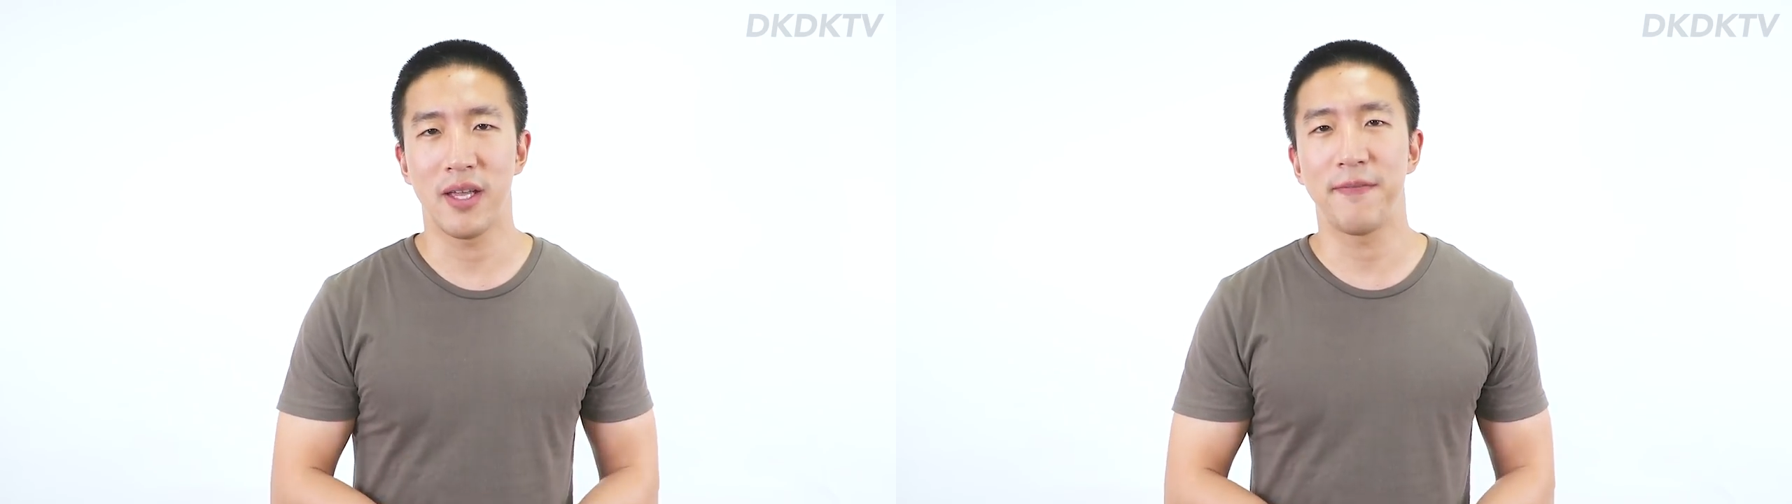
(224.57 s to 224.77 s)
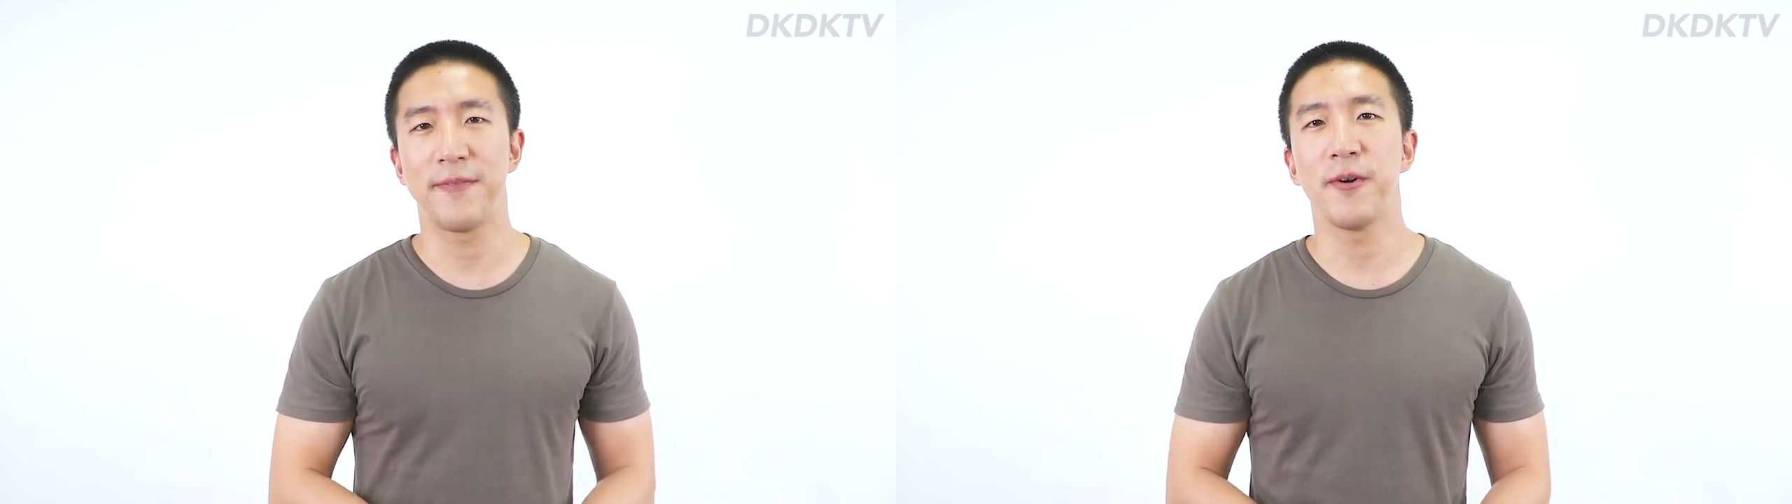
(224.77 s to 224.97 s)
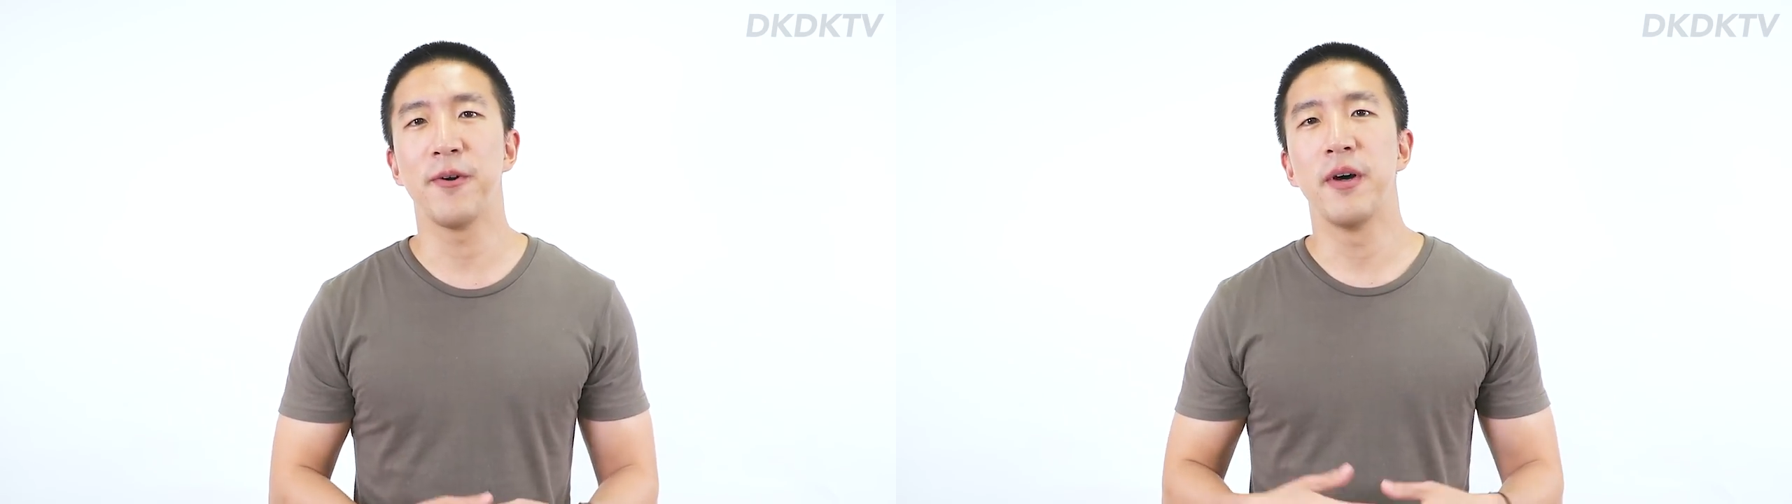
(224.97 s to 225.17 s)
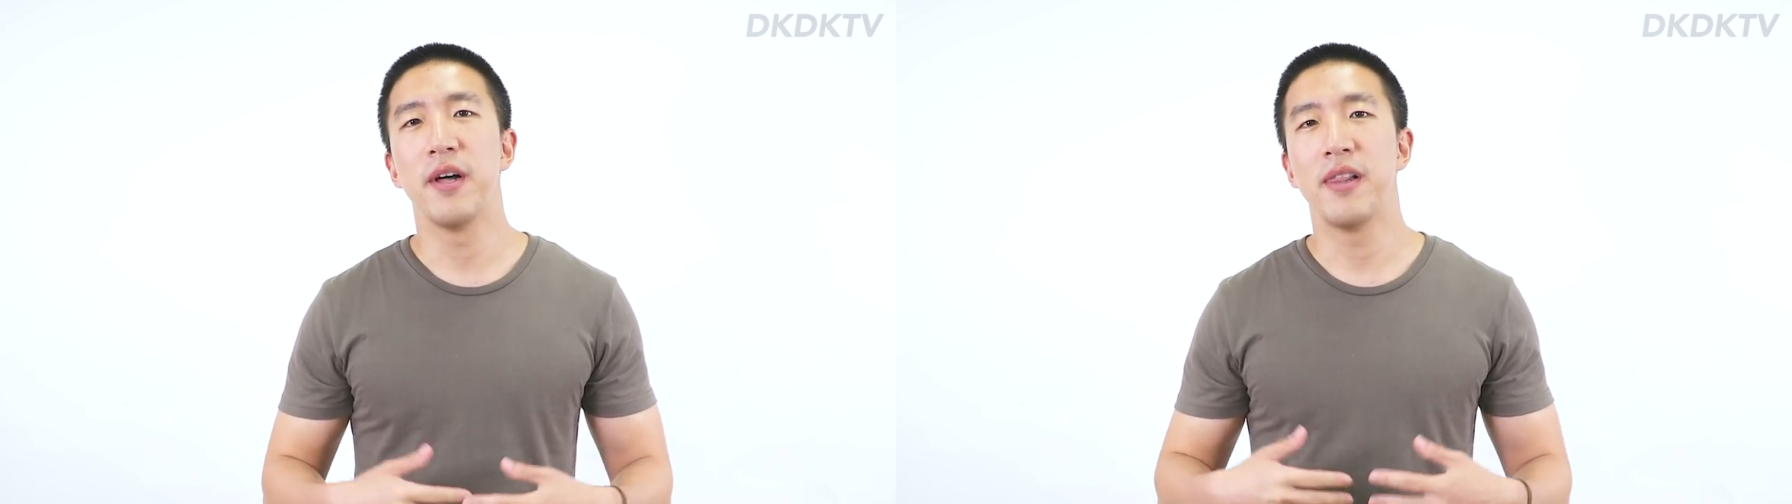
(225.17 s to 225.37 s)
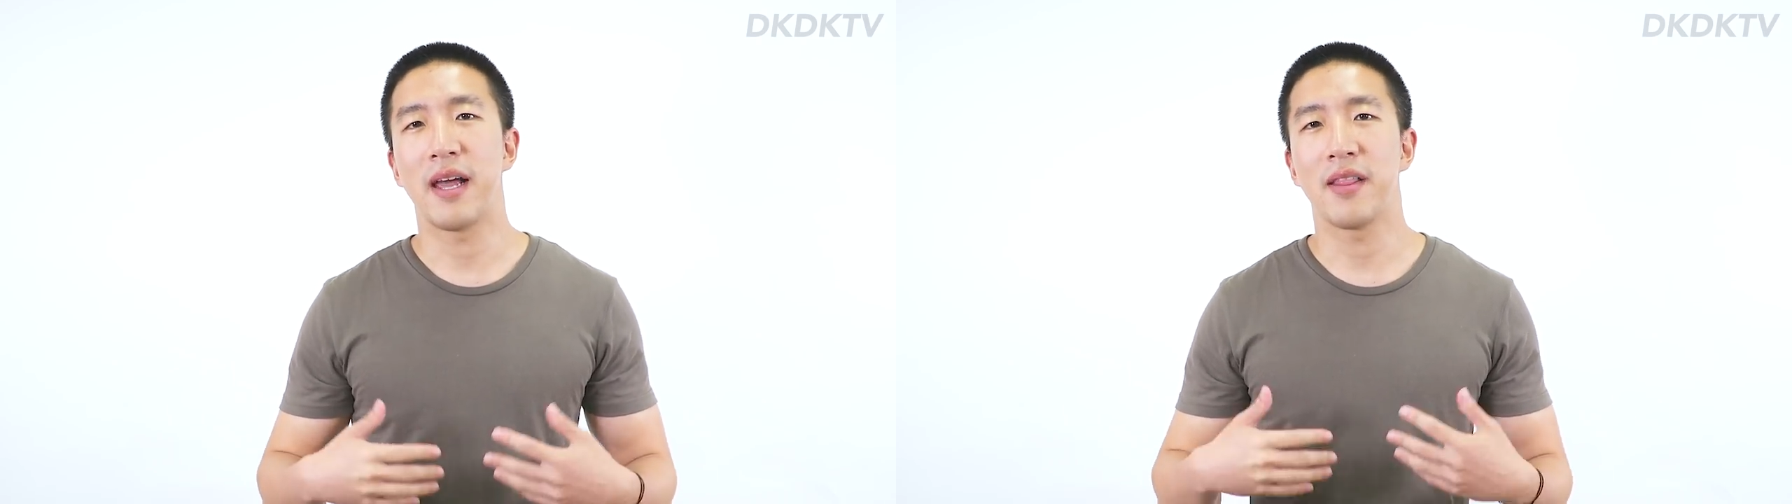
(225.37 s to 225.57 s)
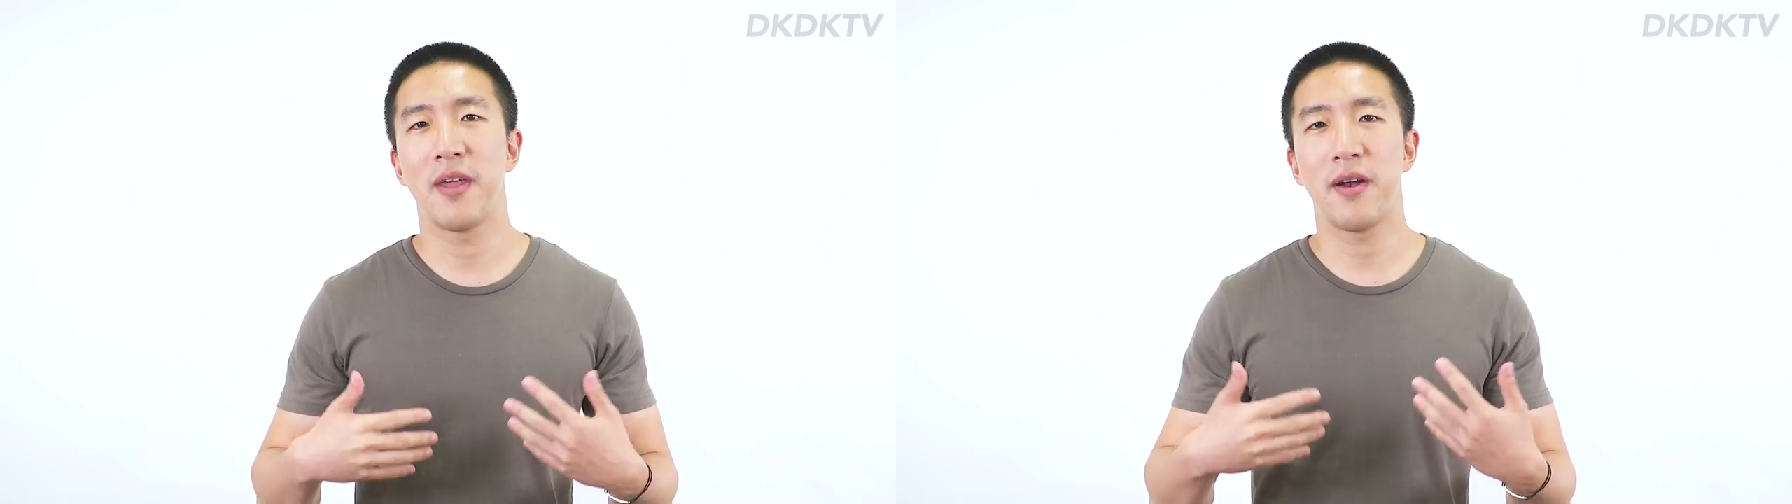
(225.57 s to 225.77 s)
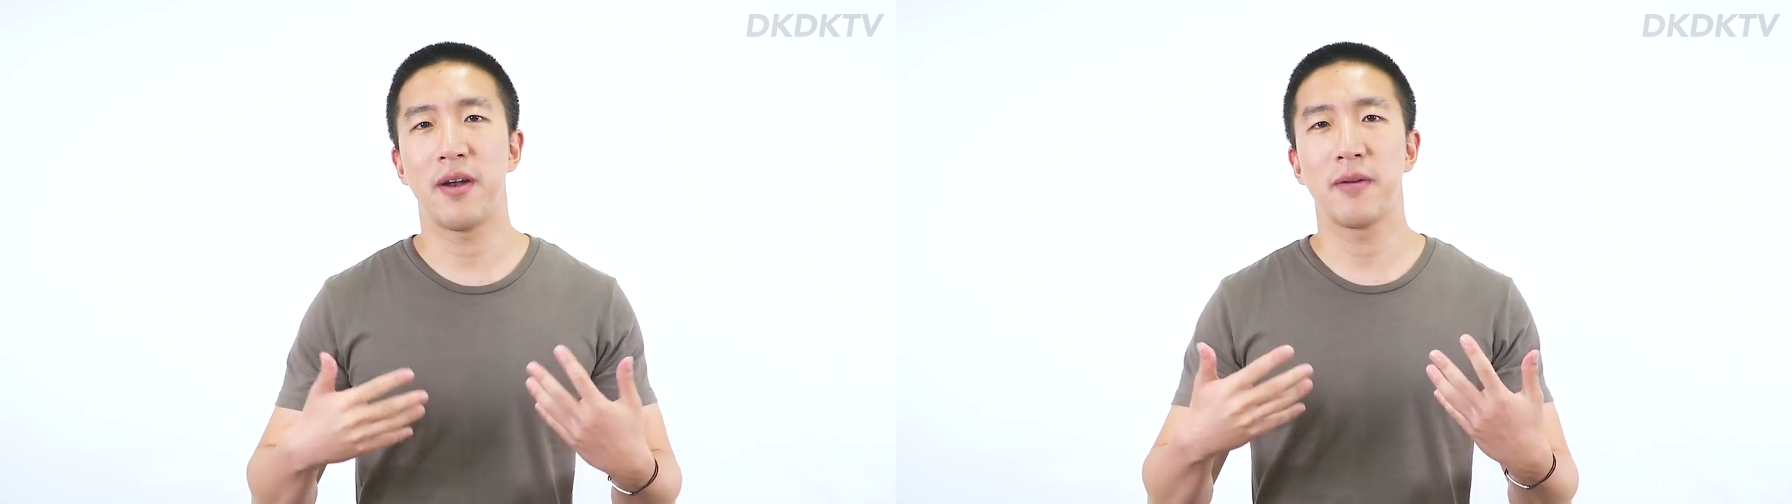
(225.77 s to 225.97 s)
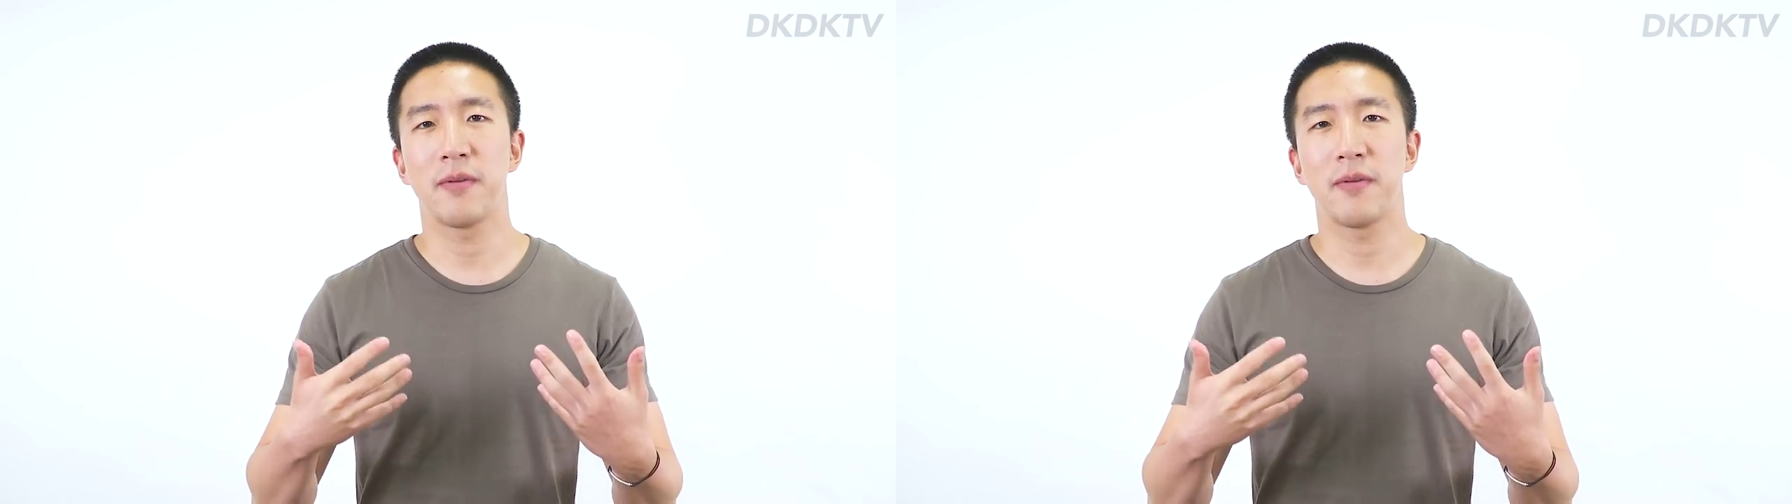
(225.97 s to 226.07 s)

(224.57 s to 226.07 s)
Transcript: they feel like they're